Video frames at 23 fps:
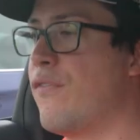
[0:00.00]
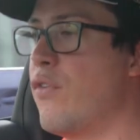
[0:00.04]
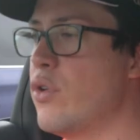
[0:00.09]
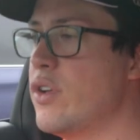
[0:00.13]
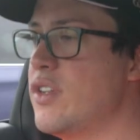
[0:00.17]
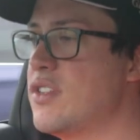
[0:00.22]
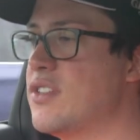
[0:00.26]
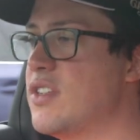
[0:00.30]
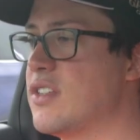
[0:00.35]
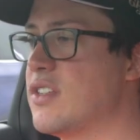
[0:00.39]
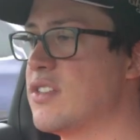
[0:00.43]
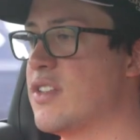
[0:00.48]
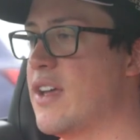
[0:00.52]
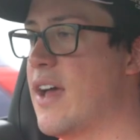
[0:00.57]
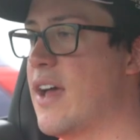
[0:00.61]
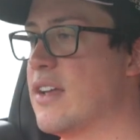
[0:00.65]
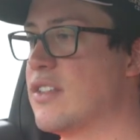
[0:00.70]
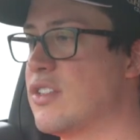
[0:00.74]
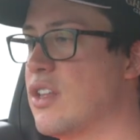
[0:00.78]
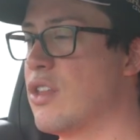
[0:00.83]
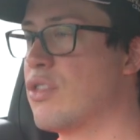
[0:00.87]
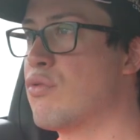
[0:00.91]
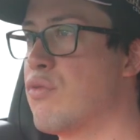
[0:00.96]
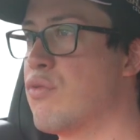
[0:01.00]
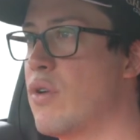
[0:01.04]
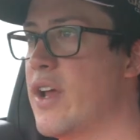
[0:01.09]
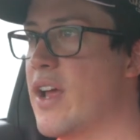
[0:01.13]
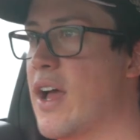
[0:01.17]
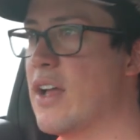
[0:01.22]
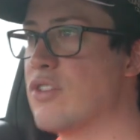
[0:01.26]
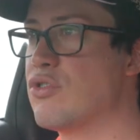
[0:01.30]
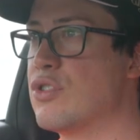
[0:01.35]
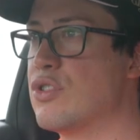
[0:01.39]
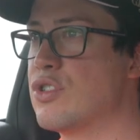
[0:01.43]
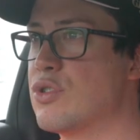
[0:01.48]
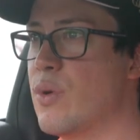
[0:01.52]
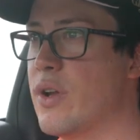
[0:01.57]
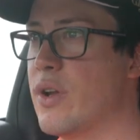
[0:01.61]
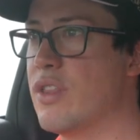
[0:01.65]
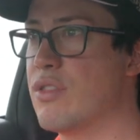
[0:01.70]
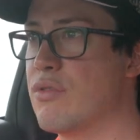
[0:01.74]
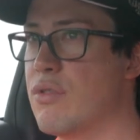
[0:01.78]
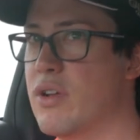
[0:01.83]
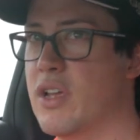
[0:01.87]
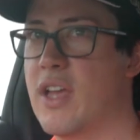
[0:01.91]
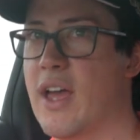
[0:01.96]

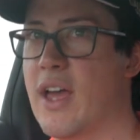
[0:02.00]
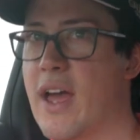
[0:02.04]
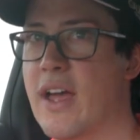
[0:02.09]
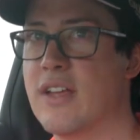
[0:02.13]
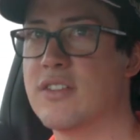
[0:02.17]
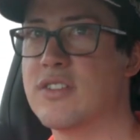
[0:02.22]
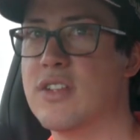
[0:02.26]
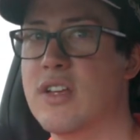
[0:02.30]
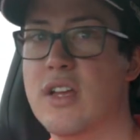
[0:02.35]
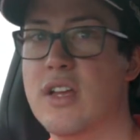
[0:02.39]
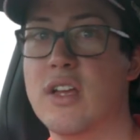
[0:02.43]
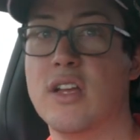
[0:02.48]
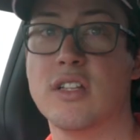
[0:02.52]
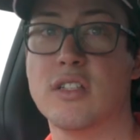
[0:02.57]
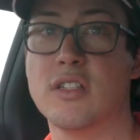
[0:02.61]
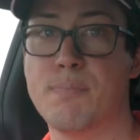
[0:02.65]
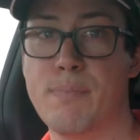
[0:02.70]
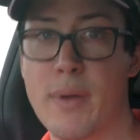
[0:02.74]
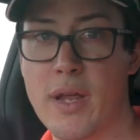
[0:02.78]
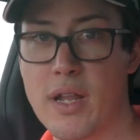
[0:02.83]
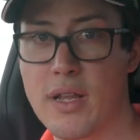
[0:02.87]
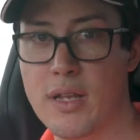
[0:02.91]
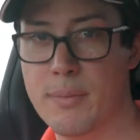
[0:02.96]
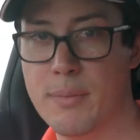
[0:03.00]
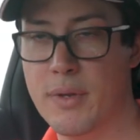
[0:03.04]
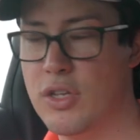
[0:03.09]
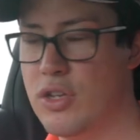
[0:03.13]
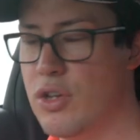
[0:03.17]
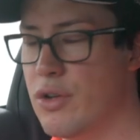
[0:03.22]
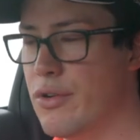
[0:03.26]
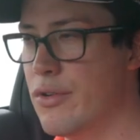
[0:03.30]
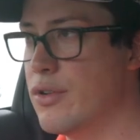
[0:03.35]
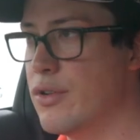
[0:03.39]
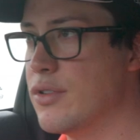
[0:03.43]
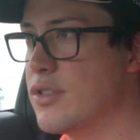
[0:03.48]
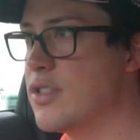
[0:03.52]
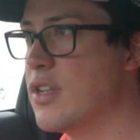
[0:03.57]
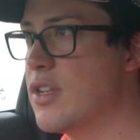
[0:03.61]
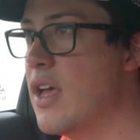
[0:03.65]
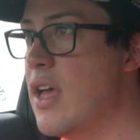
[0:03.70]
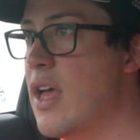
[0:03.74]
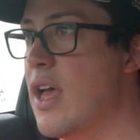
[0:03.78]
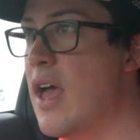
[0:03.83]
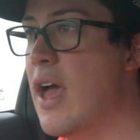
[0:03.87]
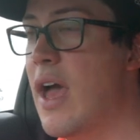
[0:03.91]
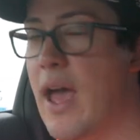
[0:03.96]
46,323 Ks. It's barely been used.
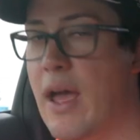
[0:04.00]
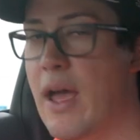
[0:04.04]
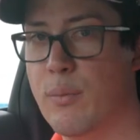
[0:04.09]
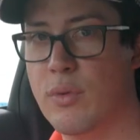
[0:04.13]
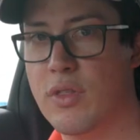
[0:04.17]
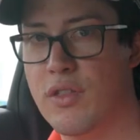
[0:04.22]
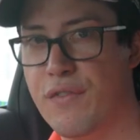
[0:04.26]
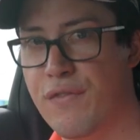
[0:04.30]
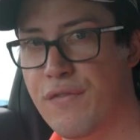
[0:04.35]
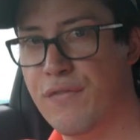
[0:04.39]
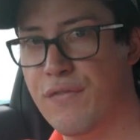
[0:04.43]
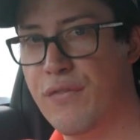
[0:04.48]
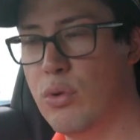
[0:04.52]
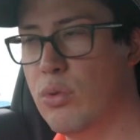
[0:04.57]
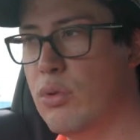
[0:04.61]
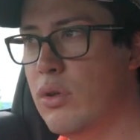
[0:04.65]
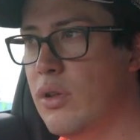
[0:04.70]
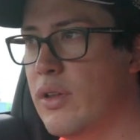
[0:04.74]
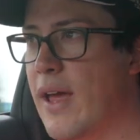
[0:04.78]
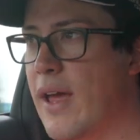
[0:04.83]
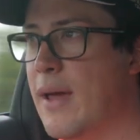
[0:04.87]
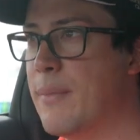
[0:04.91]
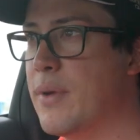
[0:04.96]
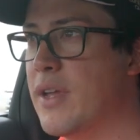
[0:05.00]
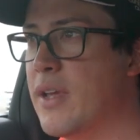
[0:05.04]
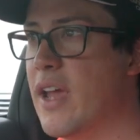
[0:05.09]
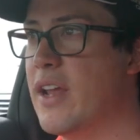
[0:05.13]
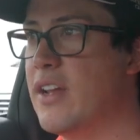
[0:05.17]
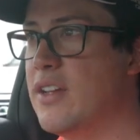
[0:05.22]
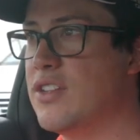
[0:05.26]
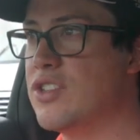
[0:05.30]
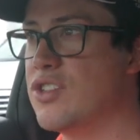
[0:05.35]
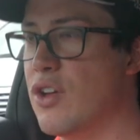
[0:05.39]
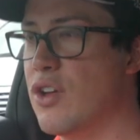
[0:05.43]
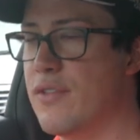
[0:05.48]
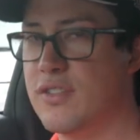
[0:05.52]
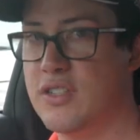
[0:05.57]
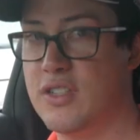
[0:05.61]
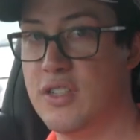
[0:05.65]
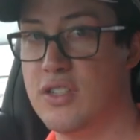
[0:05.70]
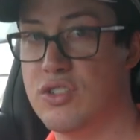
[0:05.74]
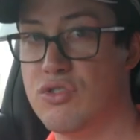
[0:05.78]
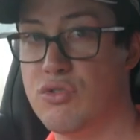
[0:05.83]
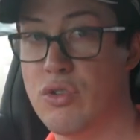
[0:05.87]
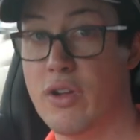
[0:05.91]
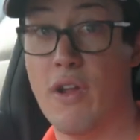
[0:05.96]
And with a full Lamborghini service
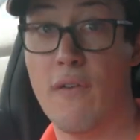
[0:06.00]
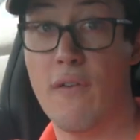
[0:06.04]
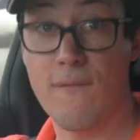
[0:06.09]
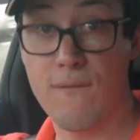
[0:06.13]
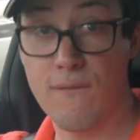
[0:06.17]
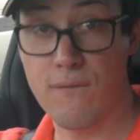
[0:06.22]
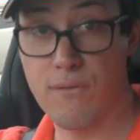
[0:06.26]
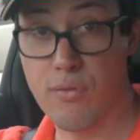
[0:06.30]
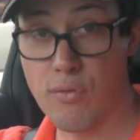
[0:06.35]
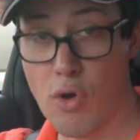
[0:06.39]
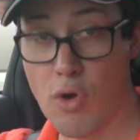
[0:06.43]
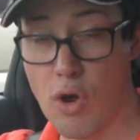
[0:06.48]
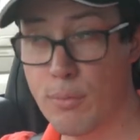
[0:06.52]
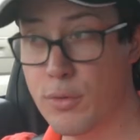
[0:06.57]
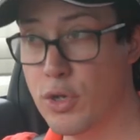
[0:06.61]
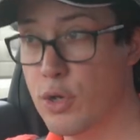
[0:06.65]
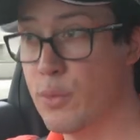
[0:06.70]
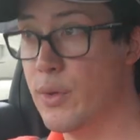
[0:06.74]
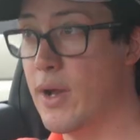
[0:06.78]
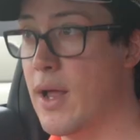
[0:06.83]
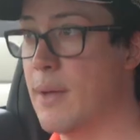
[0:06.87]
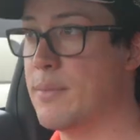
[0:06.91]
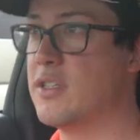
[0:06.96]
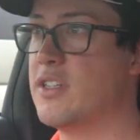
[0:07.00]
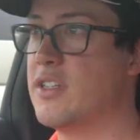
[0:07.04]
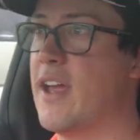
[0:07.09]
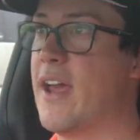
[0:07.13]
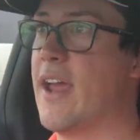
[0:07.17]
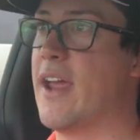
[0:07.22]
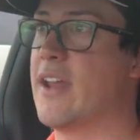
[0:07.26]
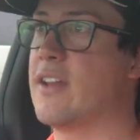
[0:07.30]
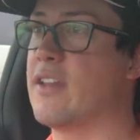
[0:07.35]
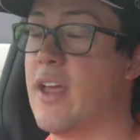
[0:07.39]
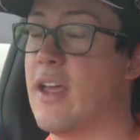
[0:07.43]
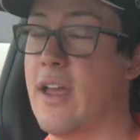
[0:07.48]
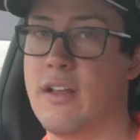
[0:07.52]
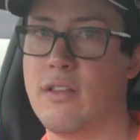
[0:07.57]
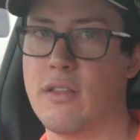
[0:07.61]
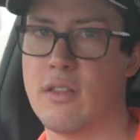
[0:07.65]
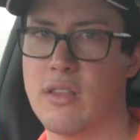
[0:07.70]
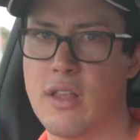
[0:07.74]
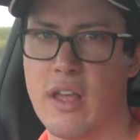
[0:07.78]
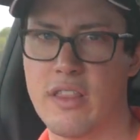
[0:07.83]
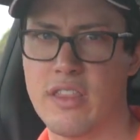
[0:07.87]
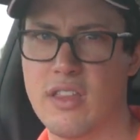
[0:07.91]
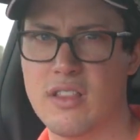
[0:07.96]
history, from new and up to date,
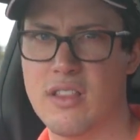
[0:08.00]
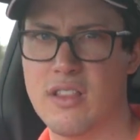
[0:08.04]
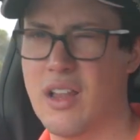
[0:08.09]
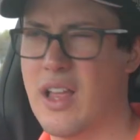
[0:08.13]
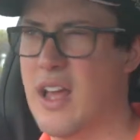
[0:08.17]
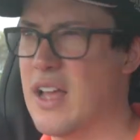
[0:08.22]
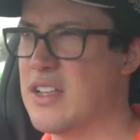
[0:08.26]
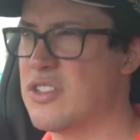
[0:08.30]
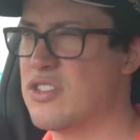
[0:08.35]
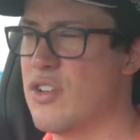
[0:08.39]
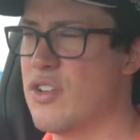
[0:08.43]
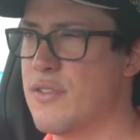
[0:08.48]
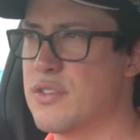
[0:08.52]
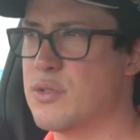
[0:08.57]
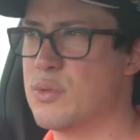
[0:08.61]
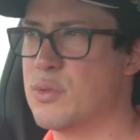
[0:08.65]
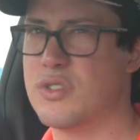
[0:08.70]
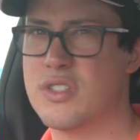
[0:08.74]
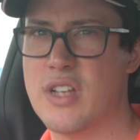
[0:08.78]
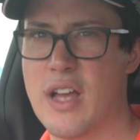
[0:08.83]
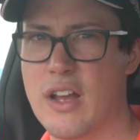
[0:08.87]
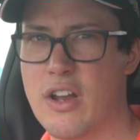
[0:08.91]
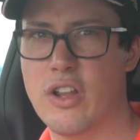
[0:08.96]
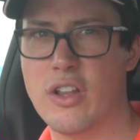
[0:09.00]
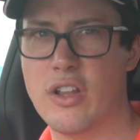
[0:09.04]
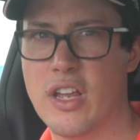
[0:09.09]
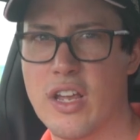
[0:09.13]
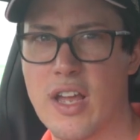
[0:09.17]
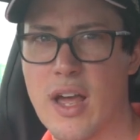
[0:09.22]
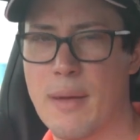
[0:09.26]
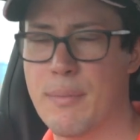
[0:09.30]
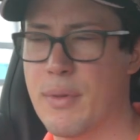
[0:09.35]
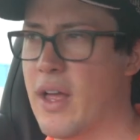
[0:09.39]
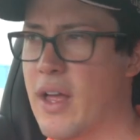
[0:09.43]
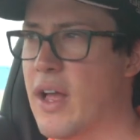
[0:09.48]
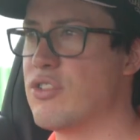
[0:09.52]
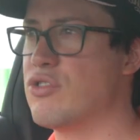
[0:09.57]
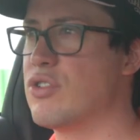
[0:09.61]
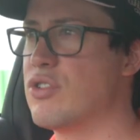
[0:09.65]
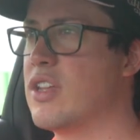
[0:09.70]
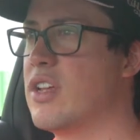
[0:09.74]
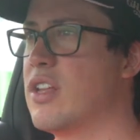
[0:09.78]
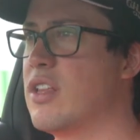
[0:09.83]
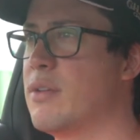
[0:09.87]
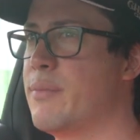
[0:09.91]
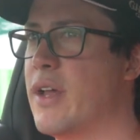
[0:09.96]
and I think the last service was done only a couple of
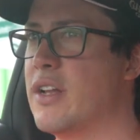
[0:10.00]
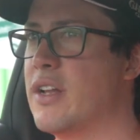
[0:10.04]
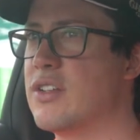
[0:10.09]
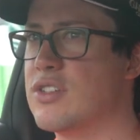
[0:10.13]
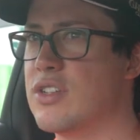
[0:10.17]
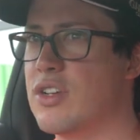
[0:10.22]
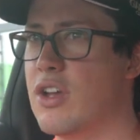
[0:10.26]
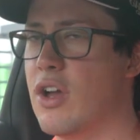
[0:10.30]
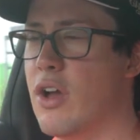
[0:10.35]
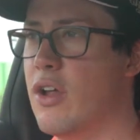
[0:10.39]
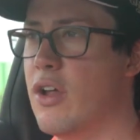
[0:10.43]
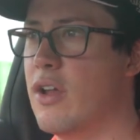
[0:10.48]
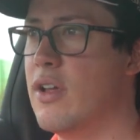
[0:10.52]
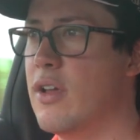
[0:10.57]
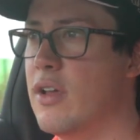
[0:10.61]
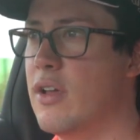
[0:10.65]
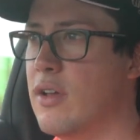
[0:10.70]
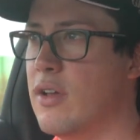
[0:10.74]
hundred kilometres ago,